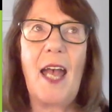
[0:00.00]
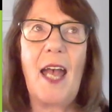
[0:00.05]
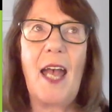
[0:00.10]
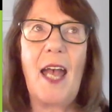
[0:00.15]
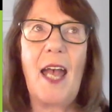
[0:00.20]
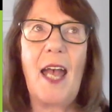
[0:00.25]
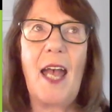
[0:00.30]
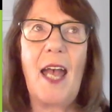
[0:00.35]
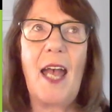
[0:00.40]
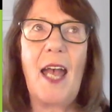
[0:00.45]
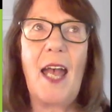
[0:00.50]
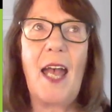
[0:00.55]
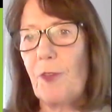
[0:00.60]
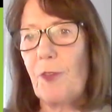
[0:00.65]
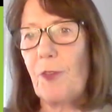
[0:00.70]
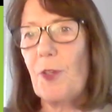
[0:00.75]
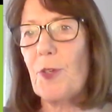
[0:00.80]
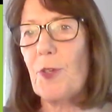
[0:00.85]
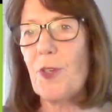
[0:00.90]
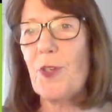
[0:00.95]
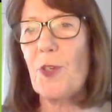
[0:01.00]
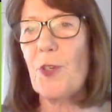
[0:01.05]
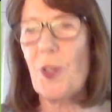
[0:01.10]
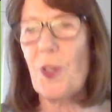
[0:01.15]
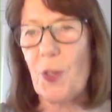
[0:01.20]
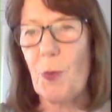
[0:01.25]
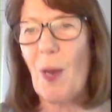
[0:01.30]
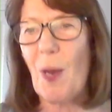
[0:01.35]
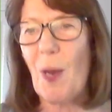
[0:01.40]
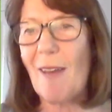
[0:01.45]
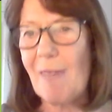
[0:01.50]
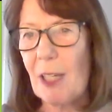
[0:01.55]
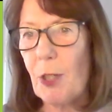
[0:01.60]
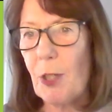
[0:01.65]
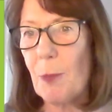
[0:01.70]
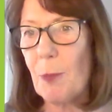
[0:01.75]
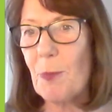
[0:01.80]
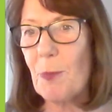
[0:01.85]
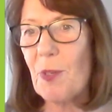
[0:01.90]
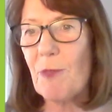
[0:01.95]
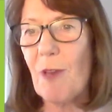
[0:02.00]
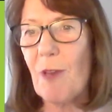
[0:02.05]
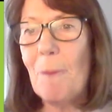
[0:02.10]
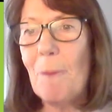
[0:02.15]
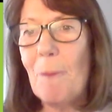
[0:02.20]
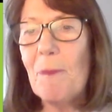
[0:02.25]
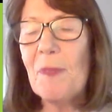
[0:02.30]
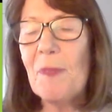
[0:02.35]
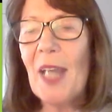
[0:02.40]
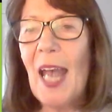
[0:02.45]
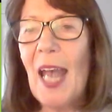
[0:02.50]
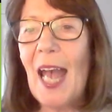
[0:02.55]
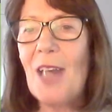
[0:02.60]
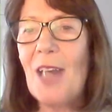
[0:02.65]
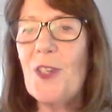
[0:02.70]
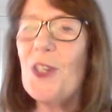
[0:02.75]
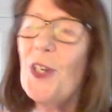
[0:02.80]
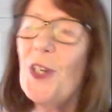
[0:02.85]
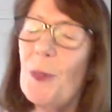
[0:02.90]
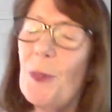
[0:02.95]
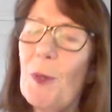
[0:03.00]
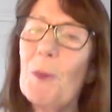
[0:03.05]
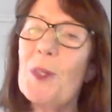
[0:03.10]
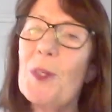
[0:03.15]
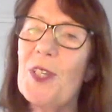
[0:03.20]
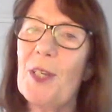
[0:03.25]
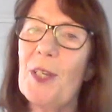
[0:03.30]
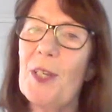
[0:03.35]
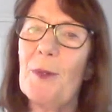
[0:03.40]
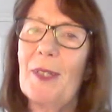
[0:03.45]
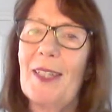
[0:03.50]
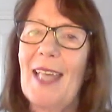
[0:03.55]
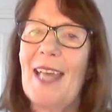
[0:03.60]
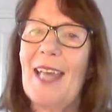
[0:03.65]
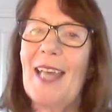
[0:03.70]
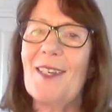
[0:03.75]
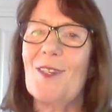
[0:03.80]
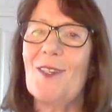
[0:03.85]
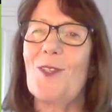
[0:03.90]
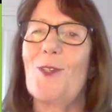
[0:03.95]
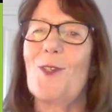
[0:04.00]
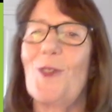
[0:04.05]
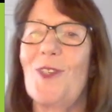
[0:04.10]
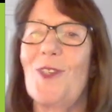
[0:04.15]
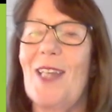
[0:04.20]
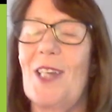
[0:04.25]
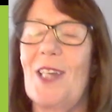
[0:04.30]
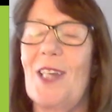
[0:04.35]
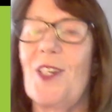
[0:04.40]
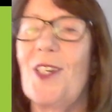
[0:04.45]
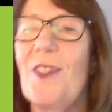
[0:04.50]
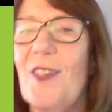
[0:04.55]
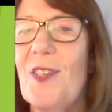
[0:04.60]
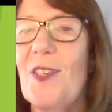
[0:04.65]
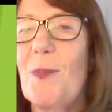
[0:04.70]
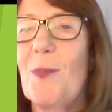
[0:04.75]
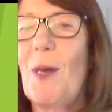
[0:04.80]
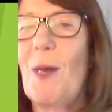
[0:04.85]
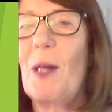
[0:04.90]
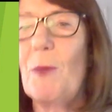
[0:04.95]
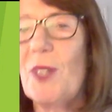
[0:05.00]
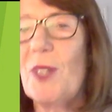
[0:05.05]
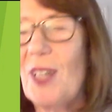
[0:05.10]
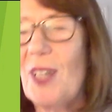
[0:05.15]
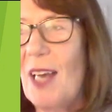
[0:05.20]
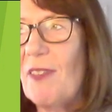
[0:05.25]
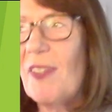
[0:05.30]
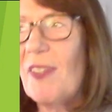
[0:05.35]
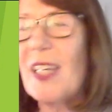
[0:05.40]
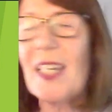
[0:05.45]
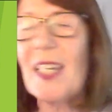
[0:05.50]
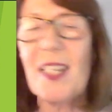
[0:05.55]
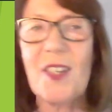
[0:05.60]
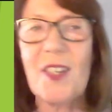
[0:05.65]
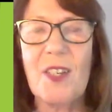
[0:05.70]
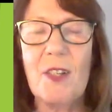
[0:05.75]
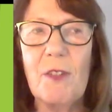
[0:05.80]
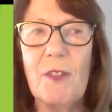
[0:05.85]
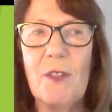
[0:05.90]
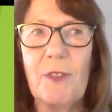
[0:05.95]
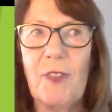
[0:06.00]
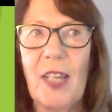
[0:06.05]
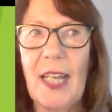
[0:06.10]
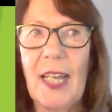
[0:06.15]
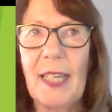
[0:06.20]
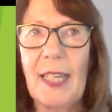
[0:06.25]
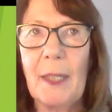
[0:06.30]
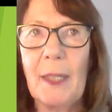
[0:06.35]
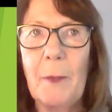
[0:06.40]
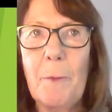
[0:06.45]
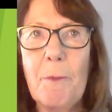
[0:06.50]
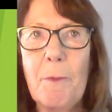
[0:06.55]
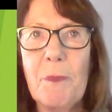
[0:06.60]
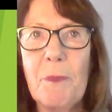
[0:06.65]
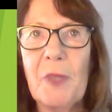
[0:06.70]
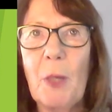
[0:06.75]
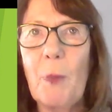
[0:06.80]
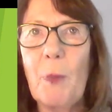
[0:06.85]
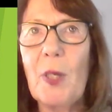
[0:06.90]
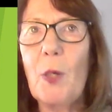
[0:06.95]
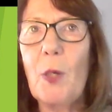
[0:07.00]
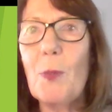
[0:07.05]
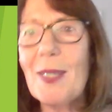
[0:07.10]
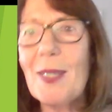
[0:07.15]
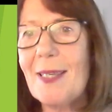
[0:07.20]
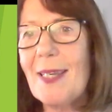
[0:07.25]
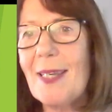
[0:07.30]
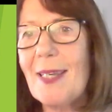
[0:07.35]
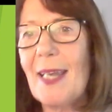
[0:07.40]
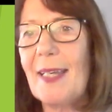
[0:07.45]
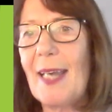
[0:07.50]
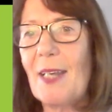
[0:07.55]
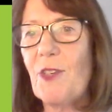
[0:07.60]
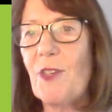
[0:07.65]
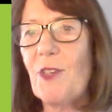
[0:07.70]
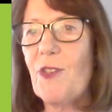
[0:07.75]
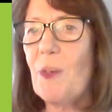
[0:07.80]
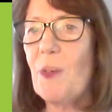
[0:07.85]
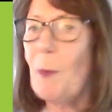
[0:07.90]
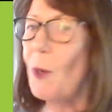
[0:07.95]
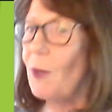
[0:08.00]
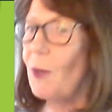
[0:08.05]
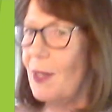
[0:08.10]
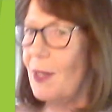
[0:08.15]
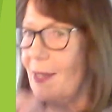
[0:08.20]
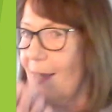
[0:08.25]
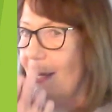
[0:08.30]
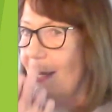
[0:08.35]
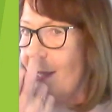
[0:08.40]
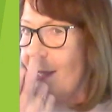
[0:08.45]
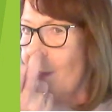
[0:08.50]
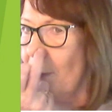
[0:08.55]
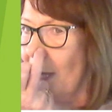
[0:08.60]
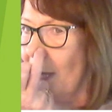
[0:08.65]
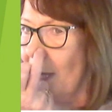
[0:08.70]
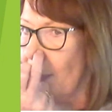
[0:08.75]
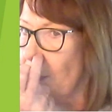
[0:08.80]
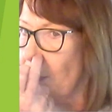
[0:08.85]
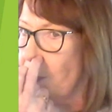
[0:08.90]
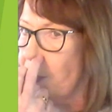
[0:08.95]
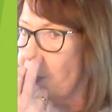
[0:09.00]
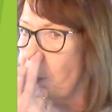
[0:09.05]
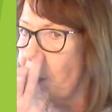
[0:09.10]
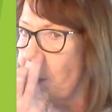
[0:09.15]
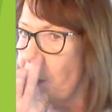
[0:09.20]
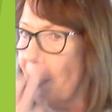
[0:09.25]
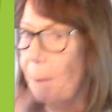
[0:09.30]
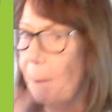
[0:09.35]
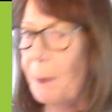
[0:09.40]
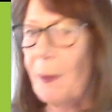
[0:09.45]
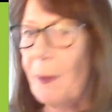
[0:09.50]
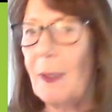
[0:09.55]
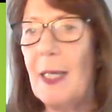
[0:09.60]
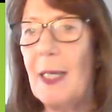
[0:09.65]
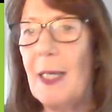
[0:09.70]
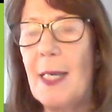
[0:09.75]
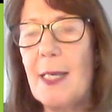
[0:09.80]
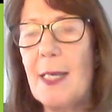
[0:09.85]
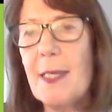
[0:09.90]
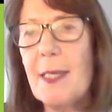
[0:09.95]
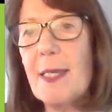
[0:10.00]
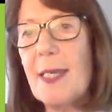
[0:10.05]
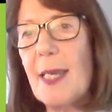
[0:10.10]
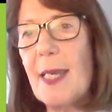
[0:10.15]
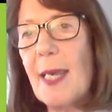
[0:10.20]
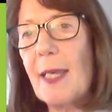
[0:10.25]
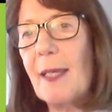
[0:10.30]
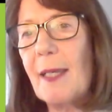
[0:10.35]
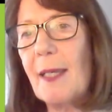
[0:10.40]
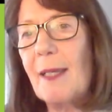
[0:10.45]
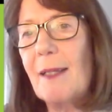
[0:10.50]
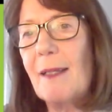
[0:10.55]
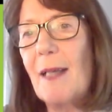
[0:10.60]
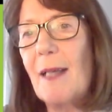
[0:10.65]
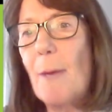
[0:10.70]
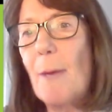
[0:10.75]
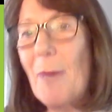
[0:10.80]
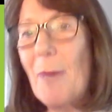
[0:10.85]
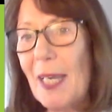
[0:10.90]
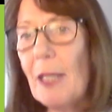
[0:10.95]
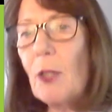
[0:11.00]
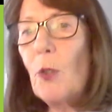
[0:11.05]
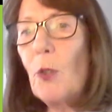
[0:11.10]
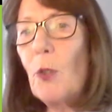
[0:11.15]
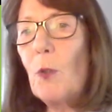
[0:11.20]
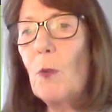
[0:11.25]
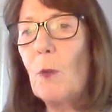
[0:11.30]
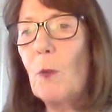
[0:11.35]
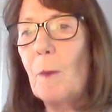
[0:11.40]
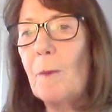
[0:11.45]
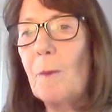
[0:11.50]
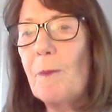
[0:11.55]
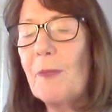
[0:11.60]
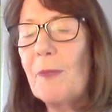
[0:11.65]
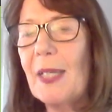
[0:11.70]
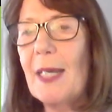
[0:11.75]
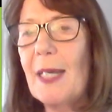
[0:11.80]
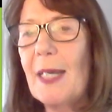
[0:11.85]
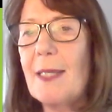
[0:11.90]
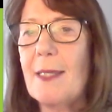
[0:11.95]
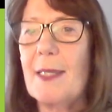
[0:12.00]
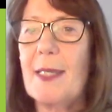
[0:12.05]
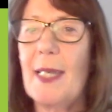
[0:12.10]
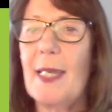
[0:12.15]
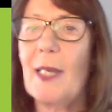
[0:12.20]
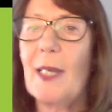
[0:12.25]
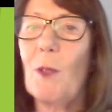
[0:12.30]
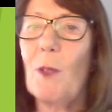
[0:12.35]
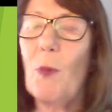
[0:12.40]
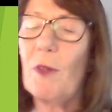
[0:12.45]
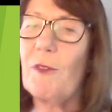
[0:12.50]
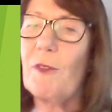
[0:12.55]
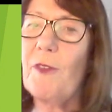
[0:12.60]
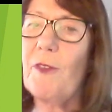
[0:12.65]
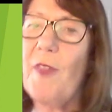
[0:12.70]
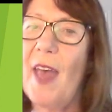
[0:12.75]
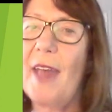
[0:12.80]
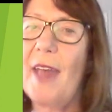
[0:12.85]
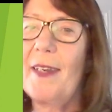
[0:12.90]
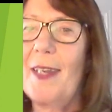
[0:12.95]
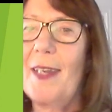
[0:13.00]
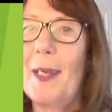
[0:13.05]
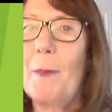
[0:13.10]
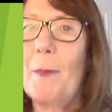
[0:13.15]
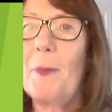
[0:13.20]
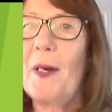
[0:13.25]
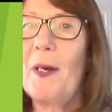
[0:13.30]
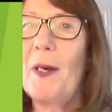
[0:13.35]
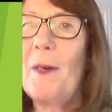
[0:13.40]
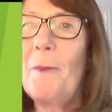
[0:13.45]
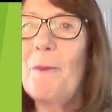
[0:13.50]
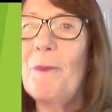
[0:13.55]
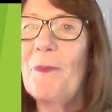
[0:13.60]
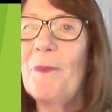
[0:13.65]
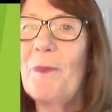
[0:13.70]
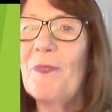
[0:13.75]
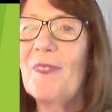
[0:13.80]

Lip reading: looking at food source, where it comes from. And you know what we do at the end of those sessions as well, which I think is lovely? We always take extra boxes and we encourage people to take a meal home and to take one for their neighbour